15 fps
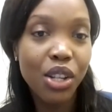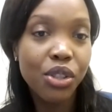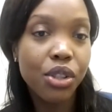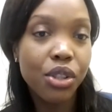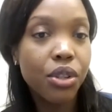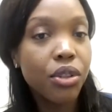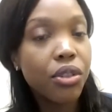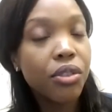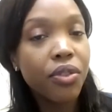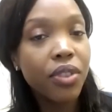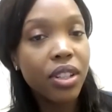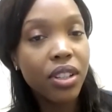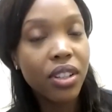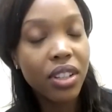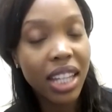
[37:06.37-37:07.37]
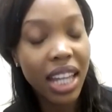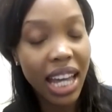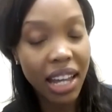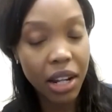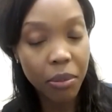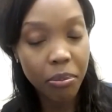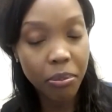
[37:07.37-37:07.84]
Do you feel
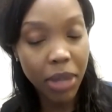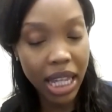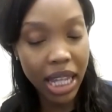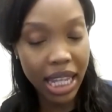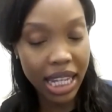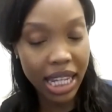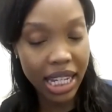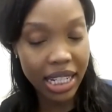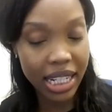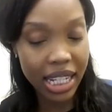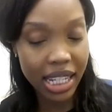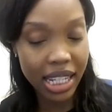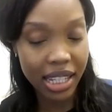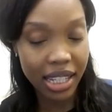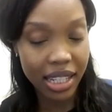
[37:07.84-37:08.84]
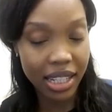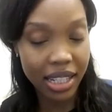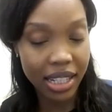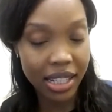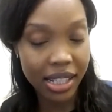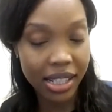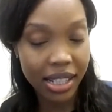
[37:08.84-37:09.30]
that pain
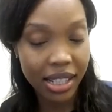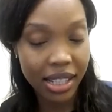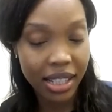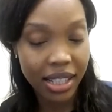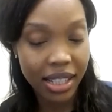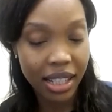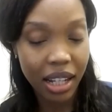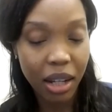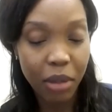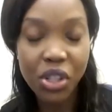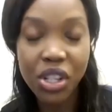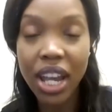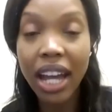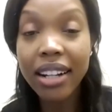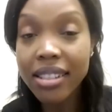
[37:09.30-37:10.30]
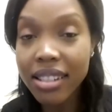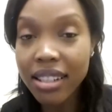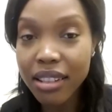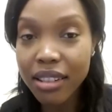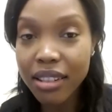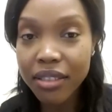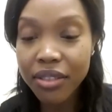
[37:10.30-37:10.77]
is
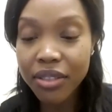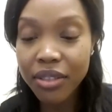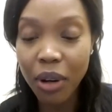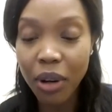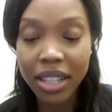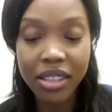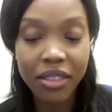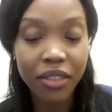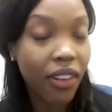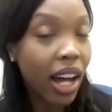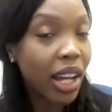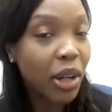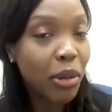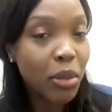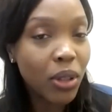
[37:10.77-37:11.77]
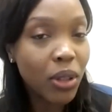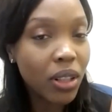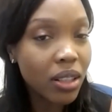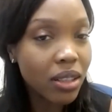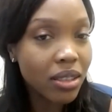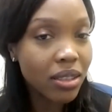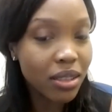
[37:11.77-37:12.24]
objective,
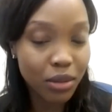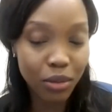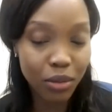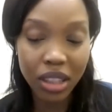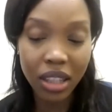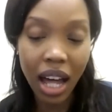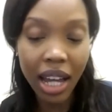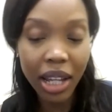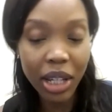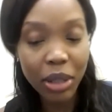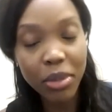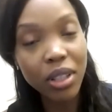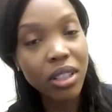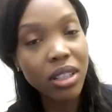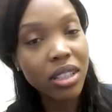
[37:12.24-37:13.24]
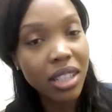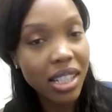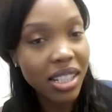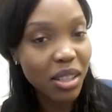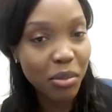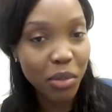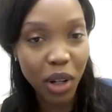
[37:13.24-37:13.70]
quantifiable, reliable
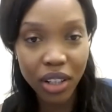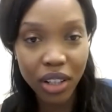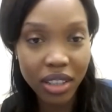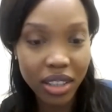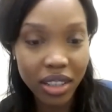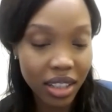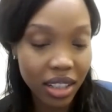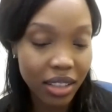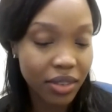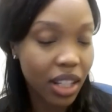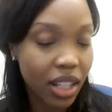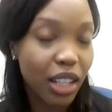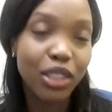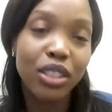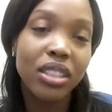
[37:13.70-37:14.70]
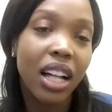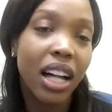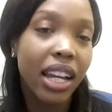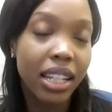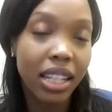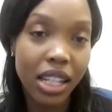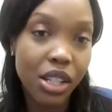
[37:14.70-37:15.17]
as a marker of
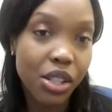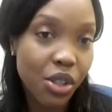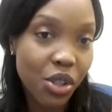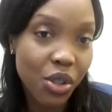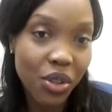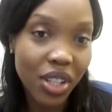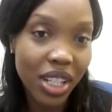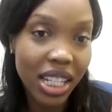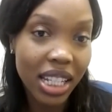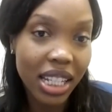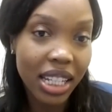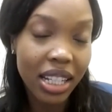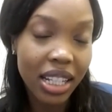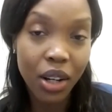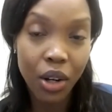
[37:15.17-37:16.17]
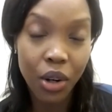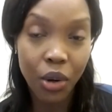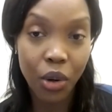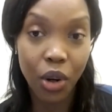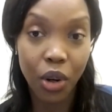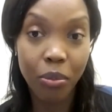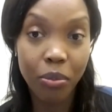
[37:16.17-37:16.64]
underlying injury
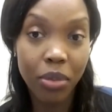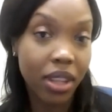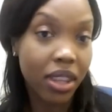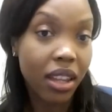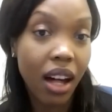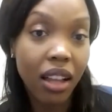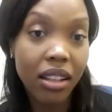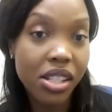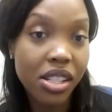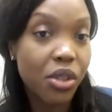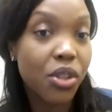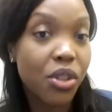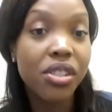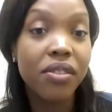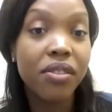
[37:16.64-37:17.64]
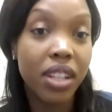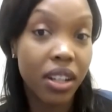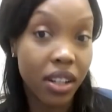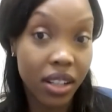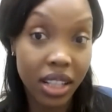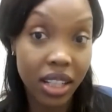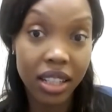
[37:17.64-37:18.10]
or pathology or
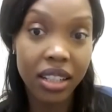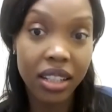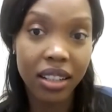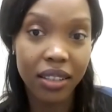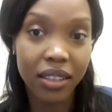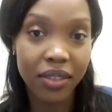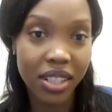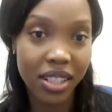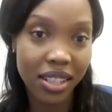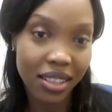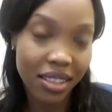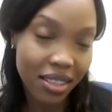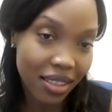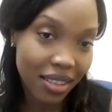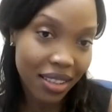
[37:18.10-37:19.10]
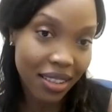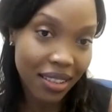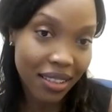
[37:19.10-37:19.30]
severity of disease?